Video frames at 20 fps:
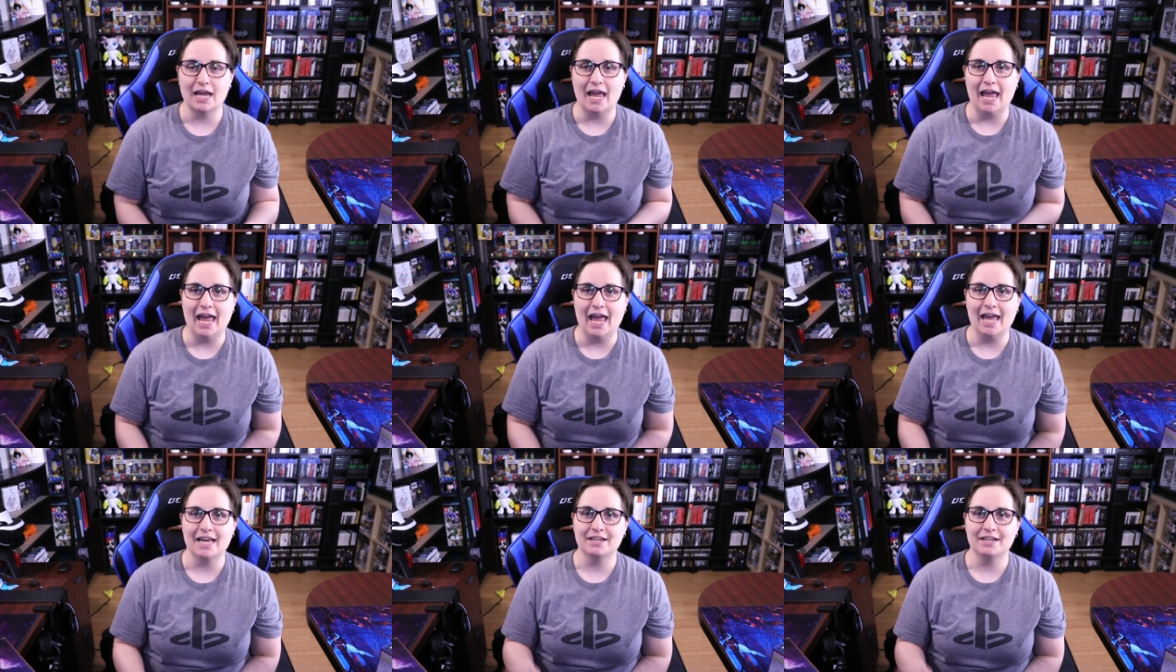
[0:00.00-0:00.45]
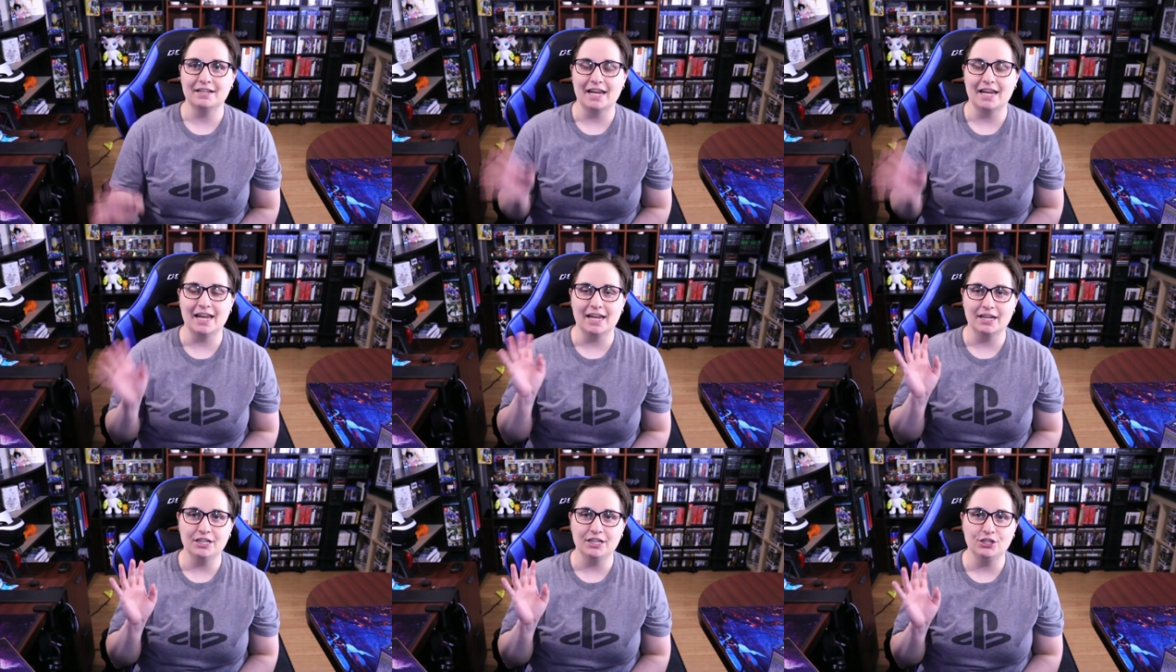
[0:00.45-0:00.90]
and
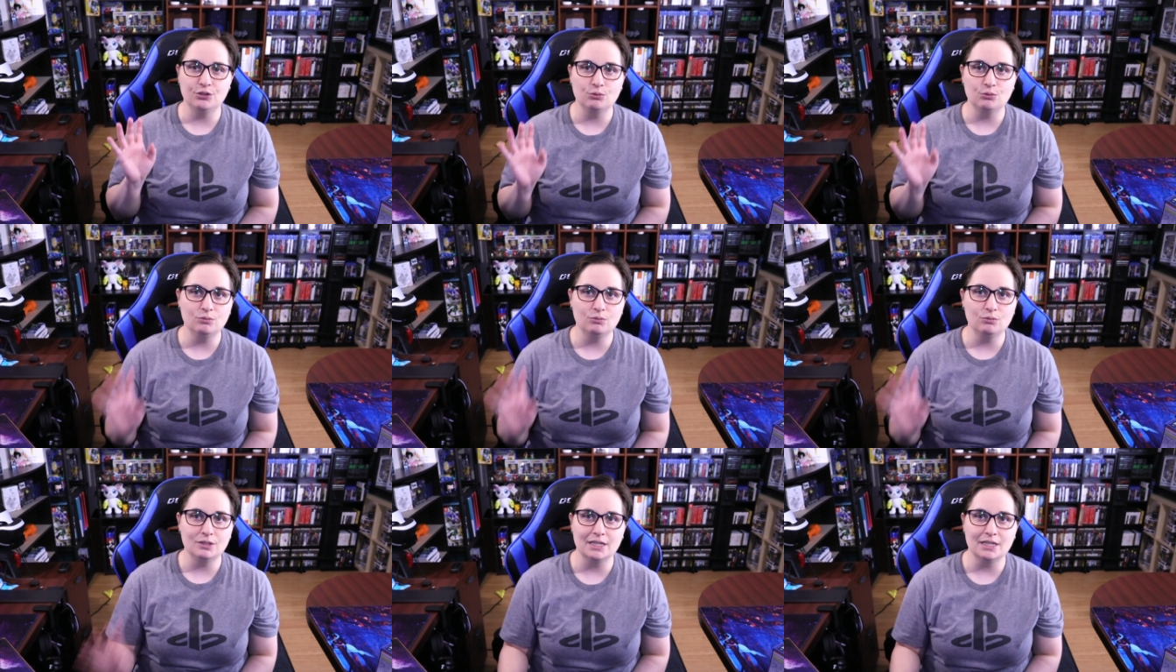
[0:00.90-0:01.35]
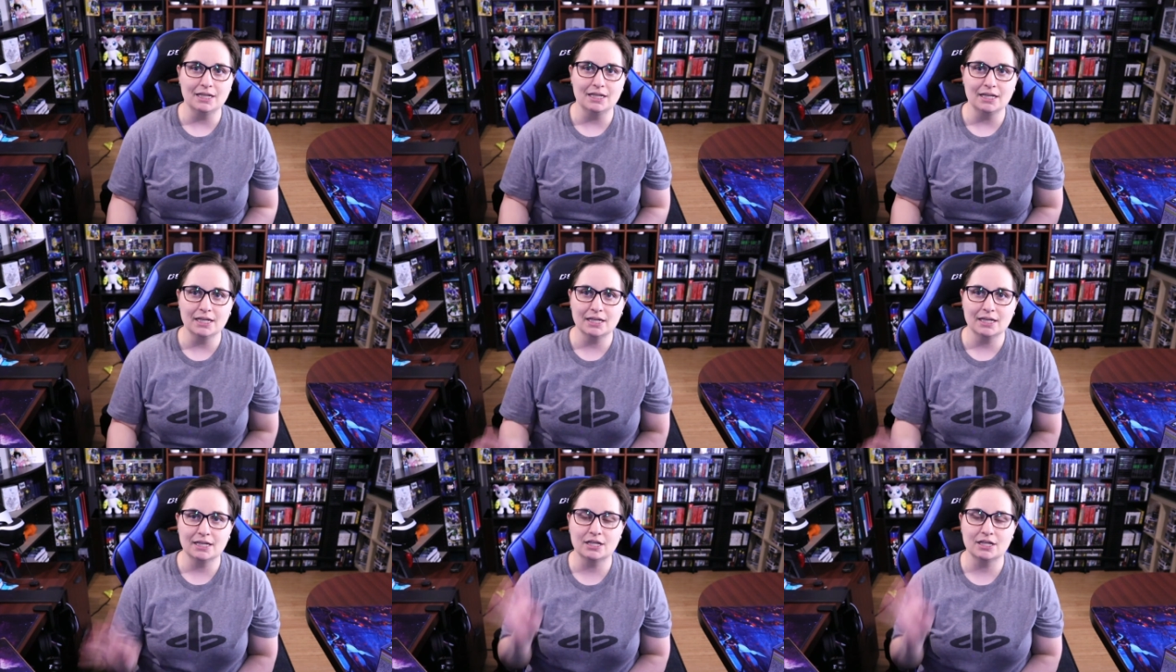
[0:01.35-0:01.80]
a
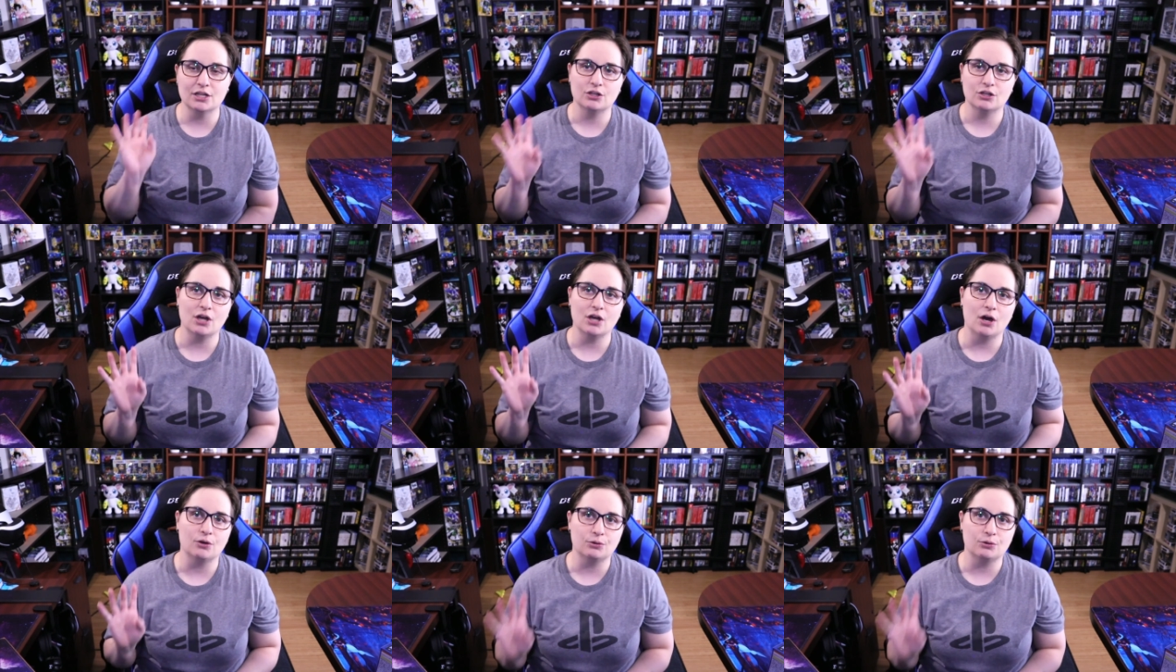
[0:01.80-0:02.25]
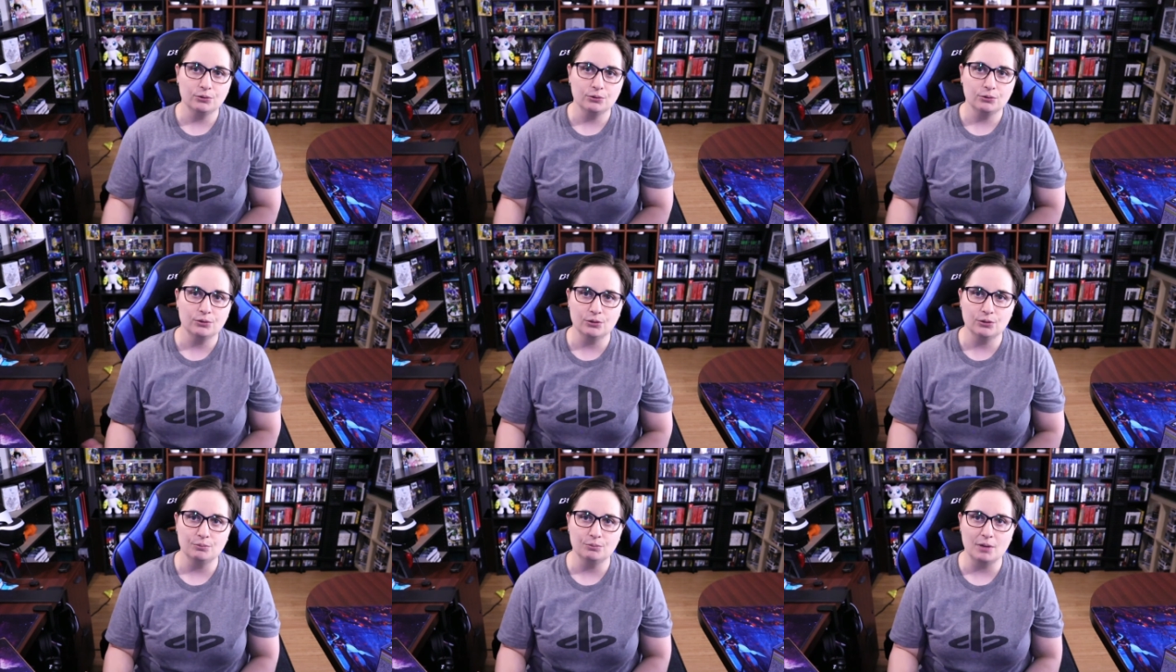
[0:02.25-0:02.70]
unique
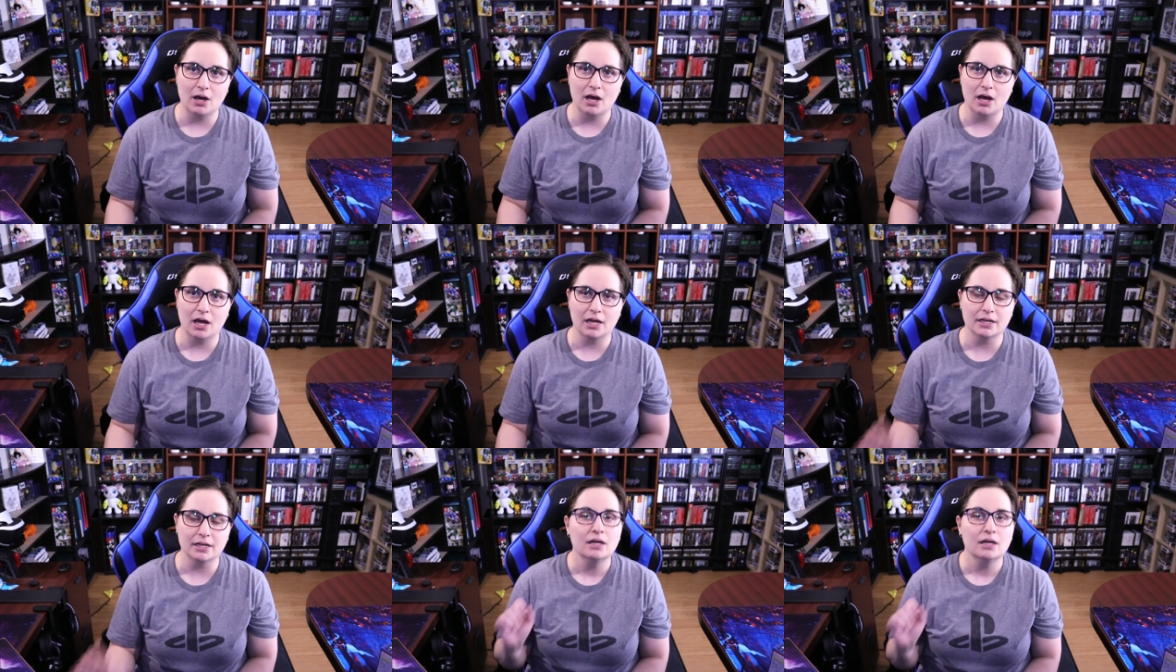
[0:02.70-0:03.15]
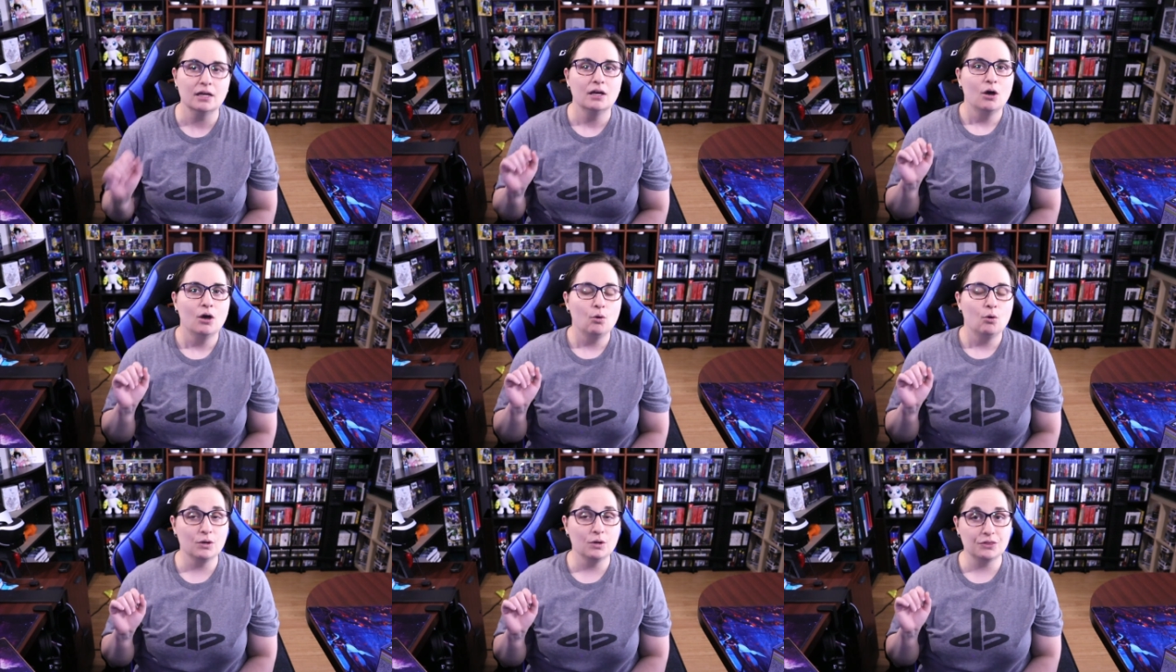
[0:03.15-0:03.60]
Garurumon
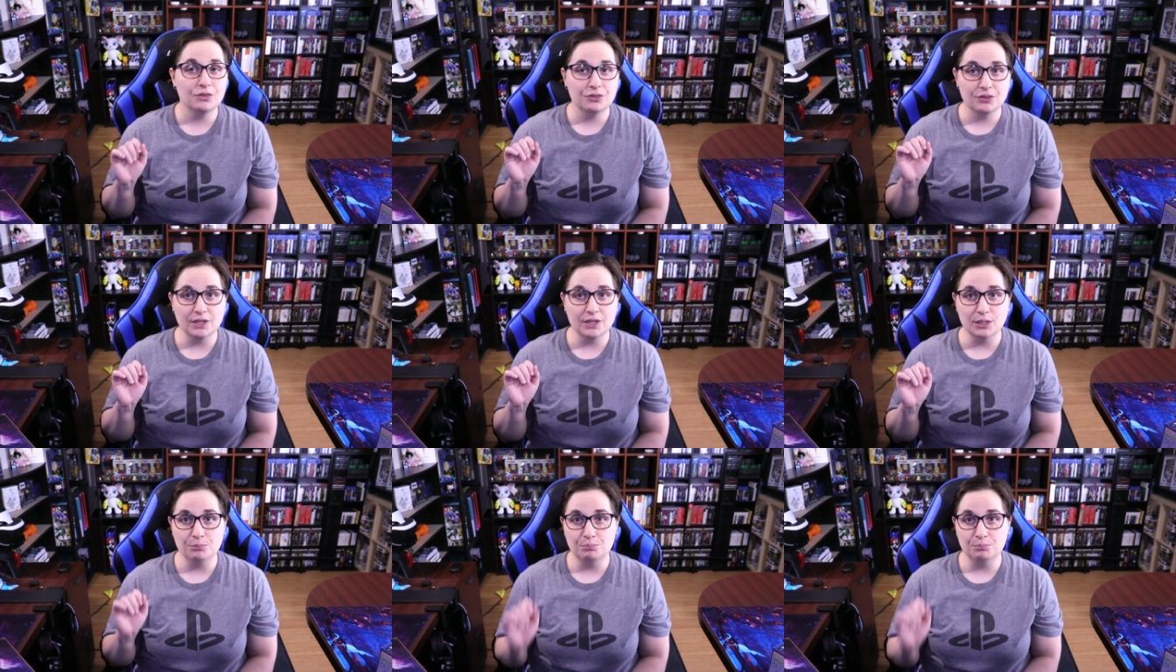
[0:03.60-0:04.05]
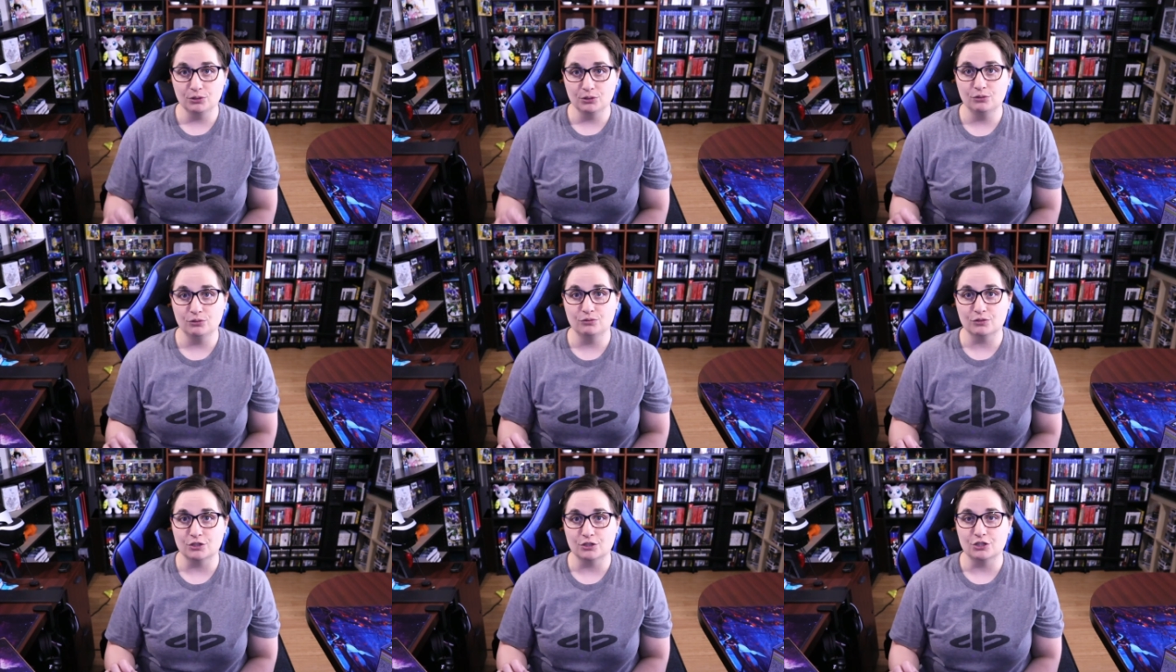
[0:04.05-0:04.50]
with the
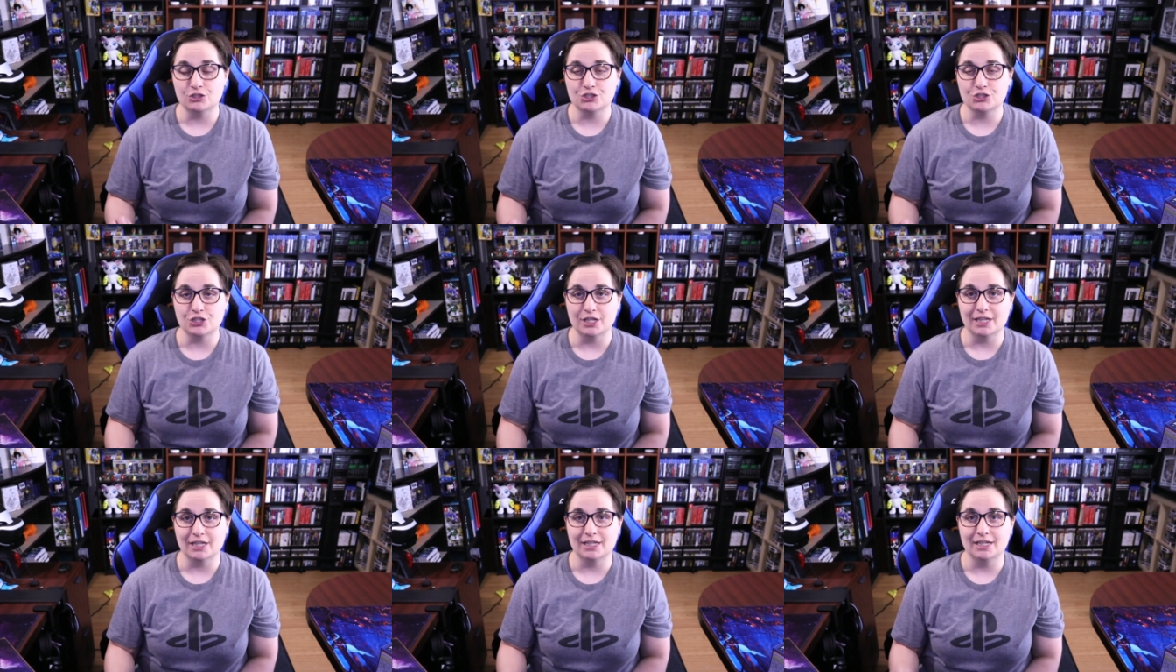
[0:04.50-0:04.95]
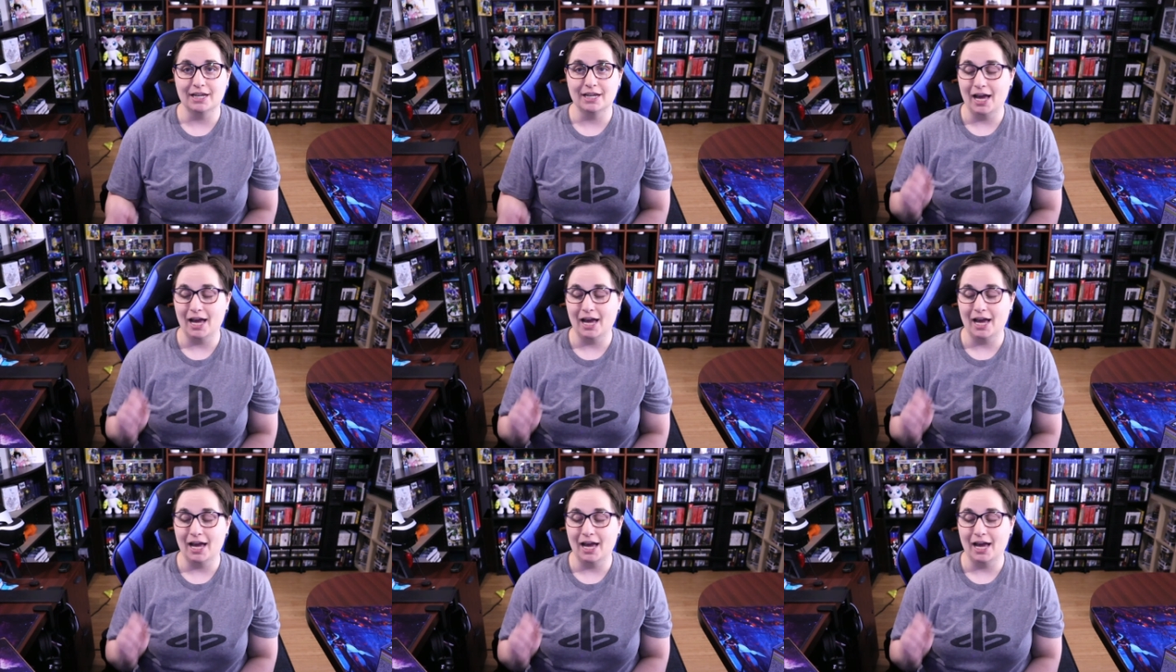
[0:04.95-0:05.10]
blue version.